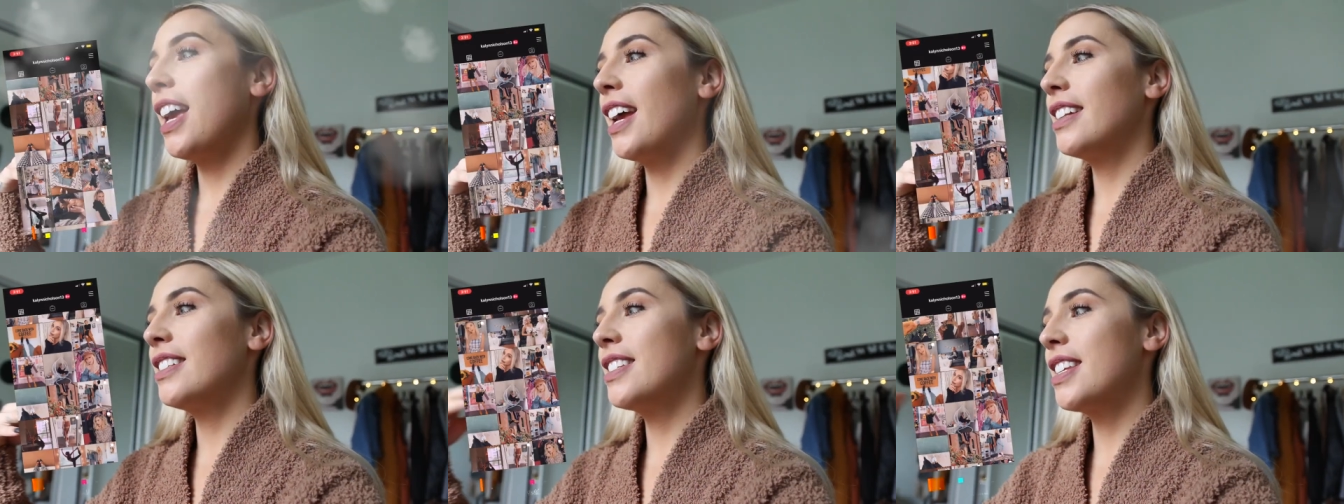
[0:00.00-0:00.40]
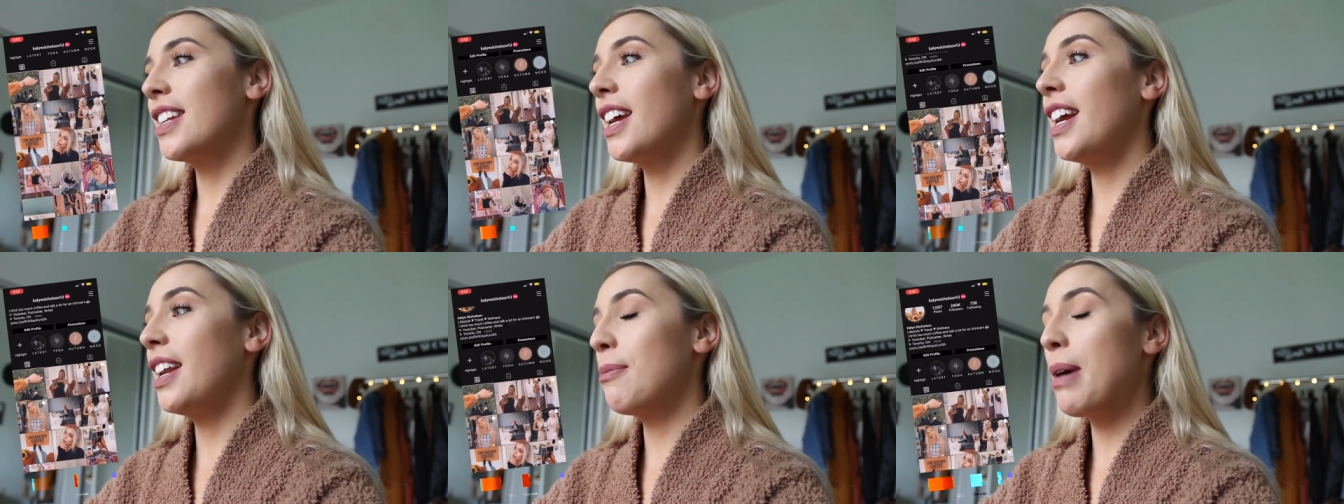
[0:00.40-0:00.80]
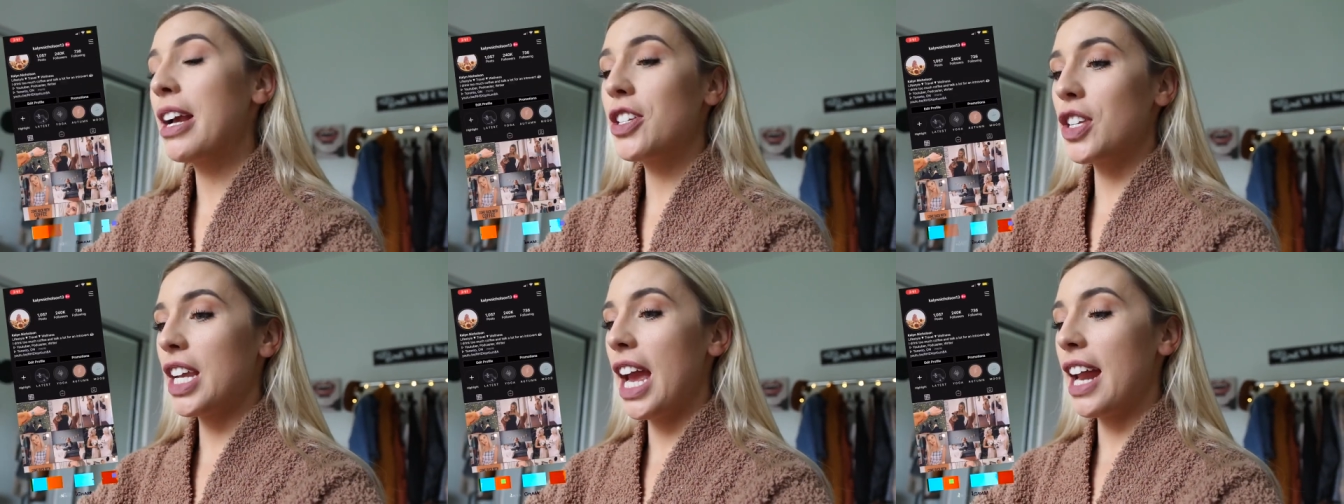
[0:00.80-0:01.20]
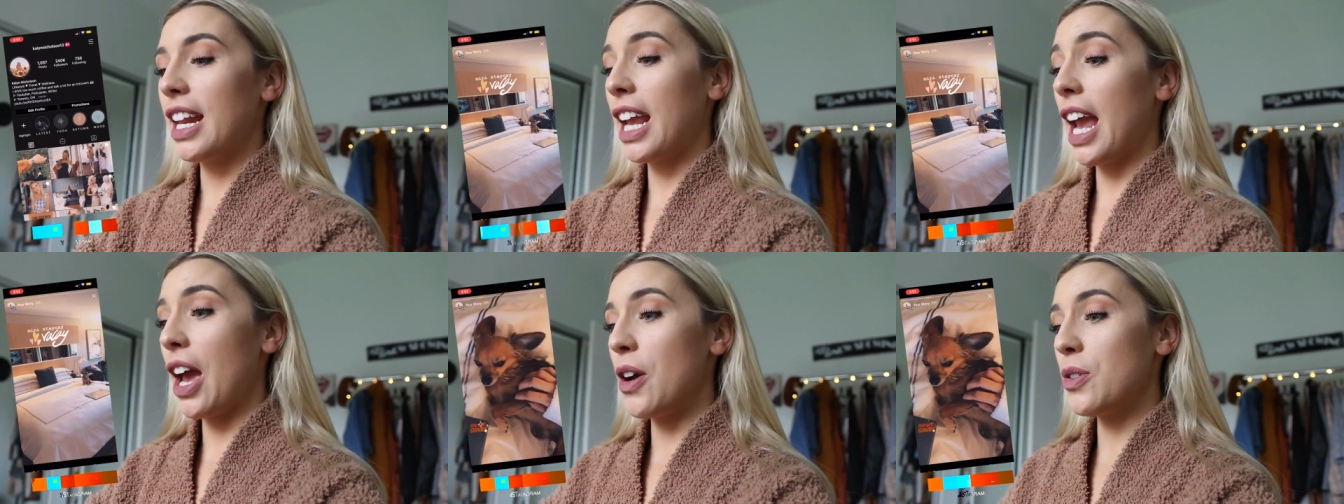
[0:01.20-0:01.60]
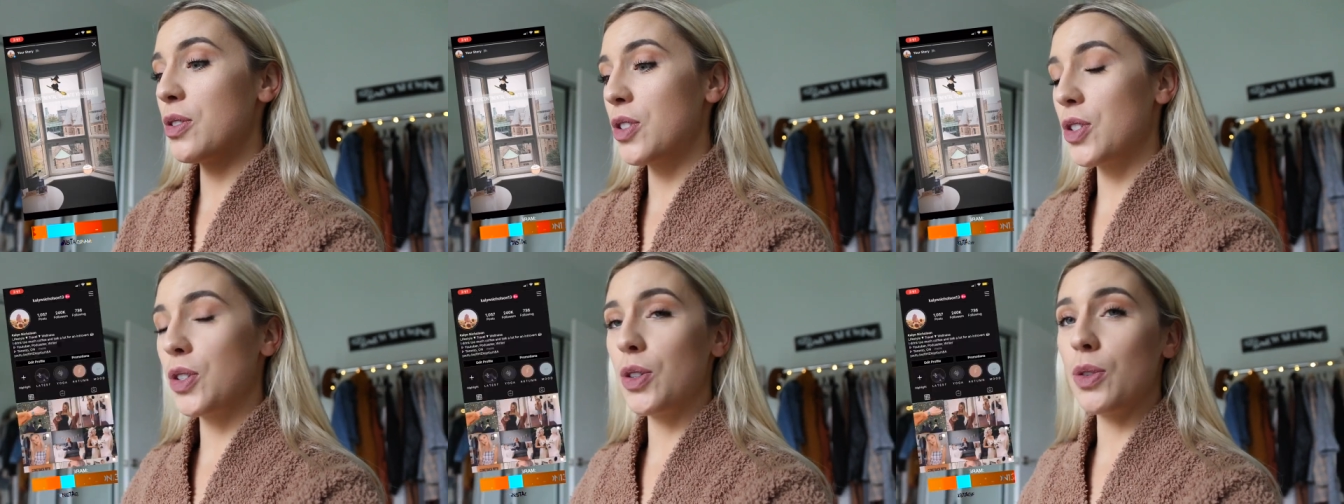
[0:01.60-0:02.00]
then tonight I'm actually heading
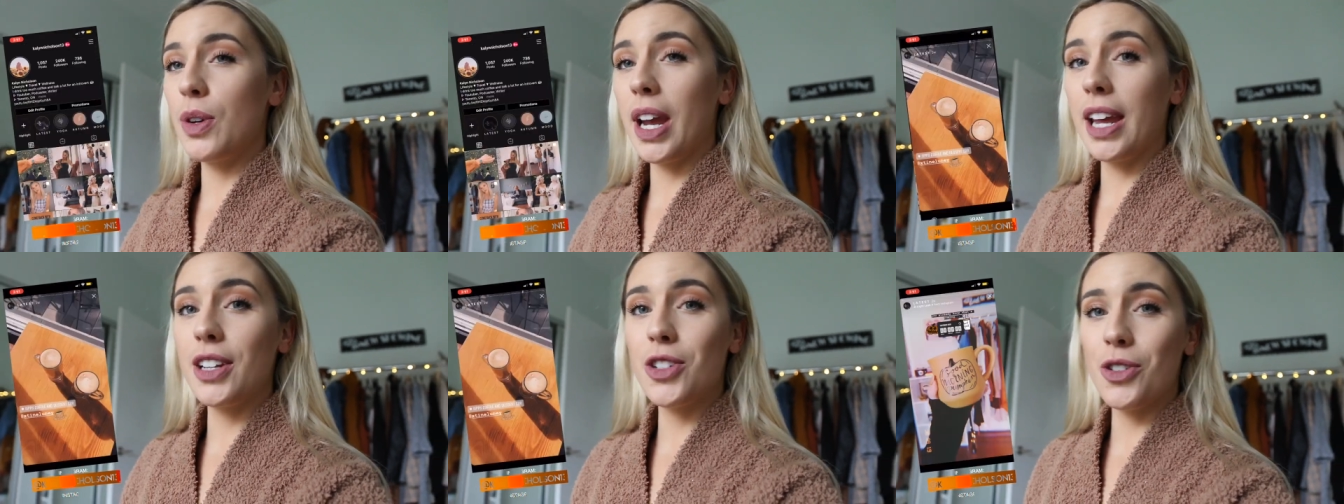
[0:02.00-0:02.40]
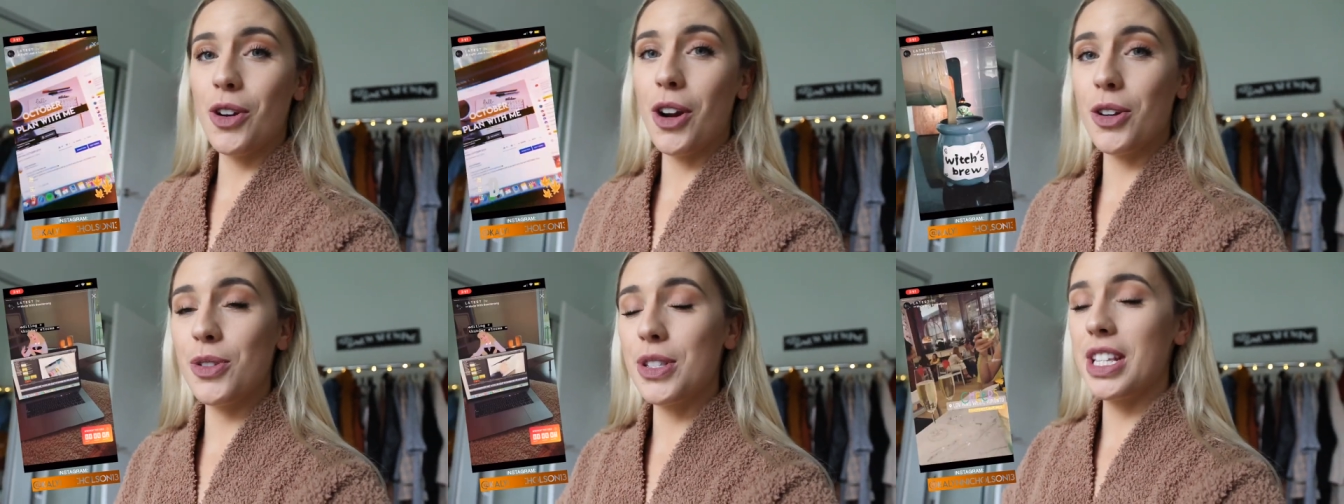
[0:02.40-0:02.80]
out to a Toronto